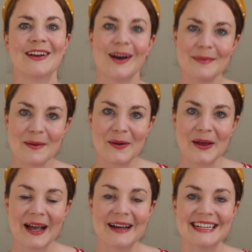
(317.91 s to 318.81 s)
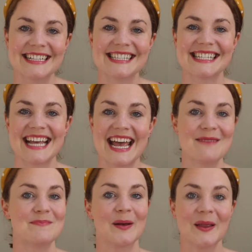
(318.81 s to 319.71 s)
got my workout in
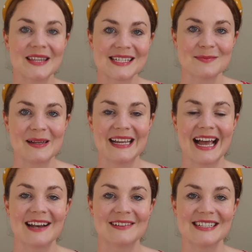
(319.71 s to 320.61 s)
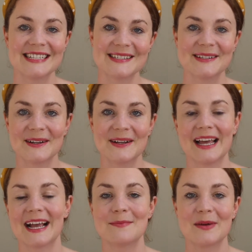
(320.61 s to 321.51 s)
today, burnt this many calories, you know,
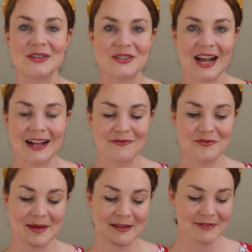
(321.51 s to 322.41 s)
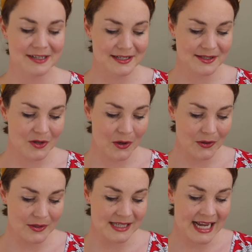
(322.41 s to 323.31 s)
like I'm on track for my fitness
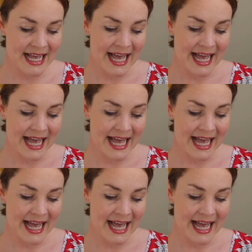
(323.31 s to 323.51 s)
goals.